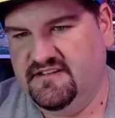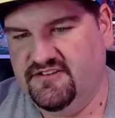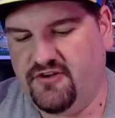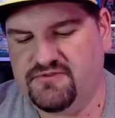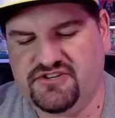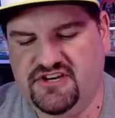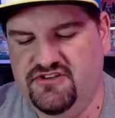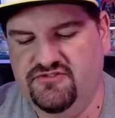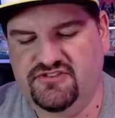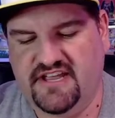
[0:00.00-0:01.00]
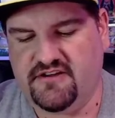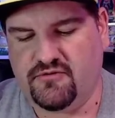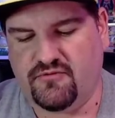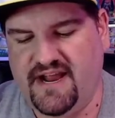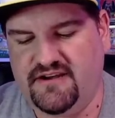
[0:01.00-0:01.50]
so I'm just going to use like
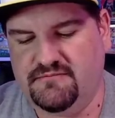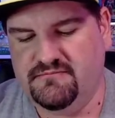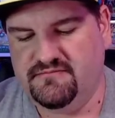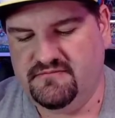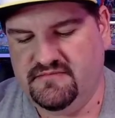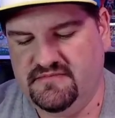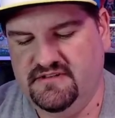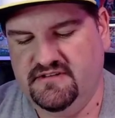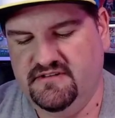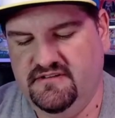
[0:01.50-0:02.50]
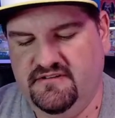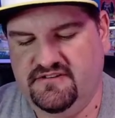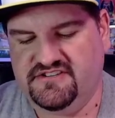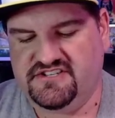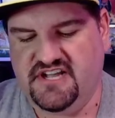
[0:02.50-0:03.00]
random
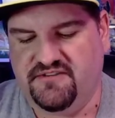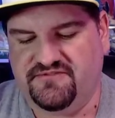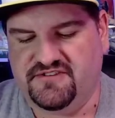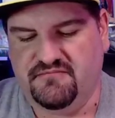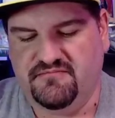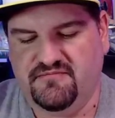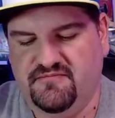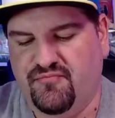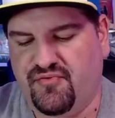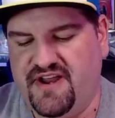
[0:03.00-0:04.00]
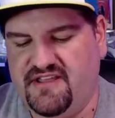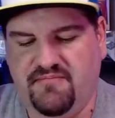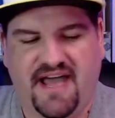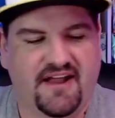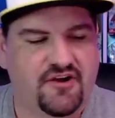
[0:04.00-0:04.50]
stuff to break the
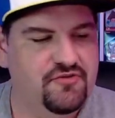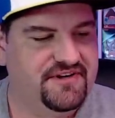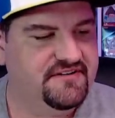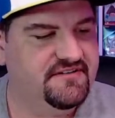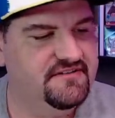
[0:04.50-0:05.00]
pack open.